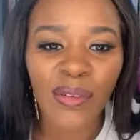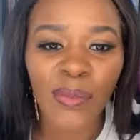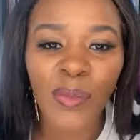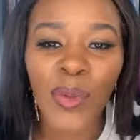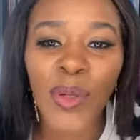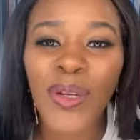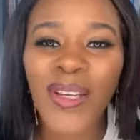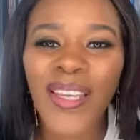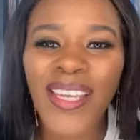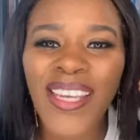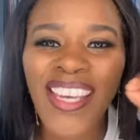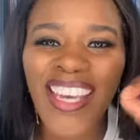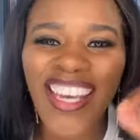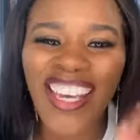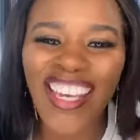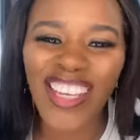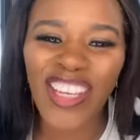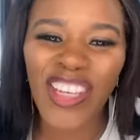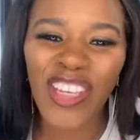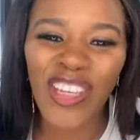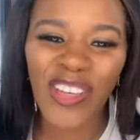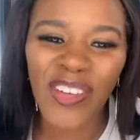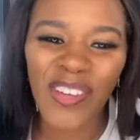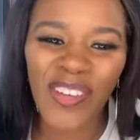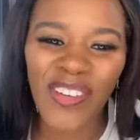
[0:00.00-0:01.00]
will get
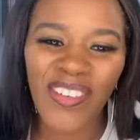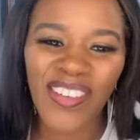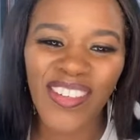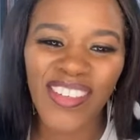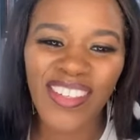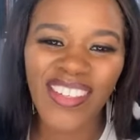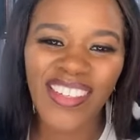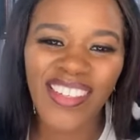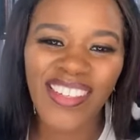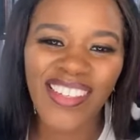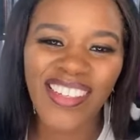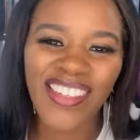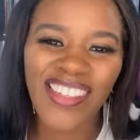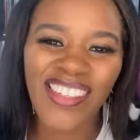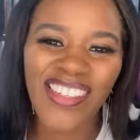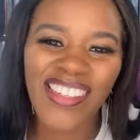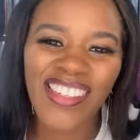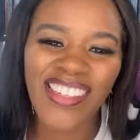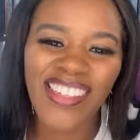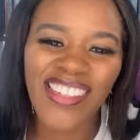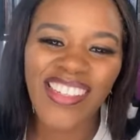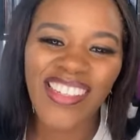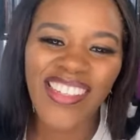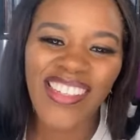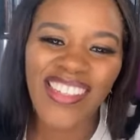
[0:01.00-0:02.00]
you
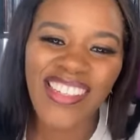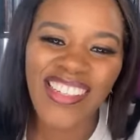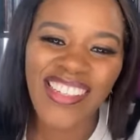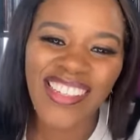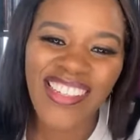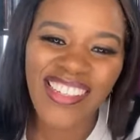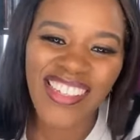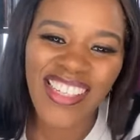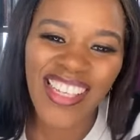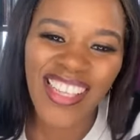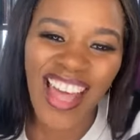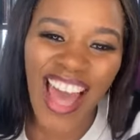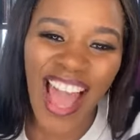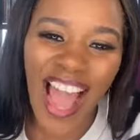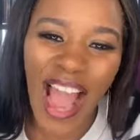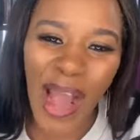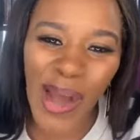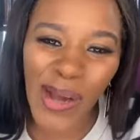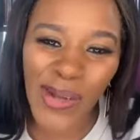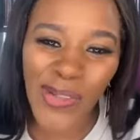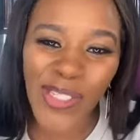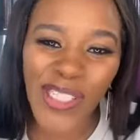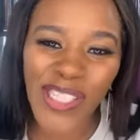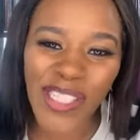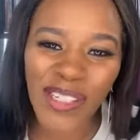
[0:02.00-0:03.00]
to the
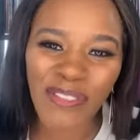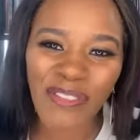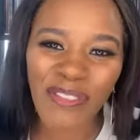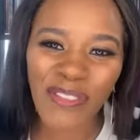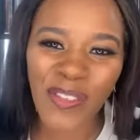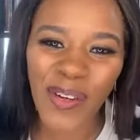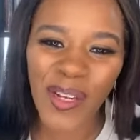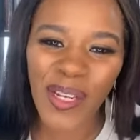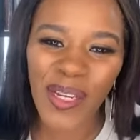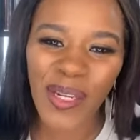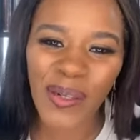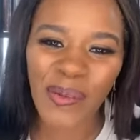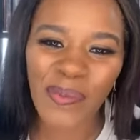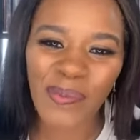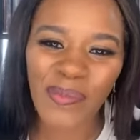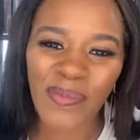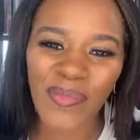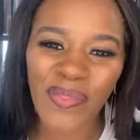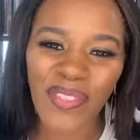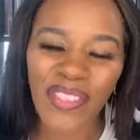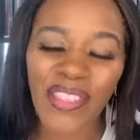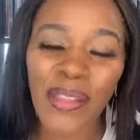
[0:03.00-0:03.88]
house of freedom,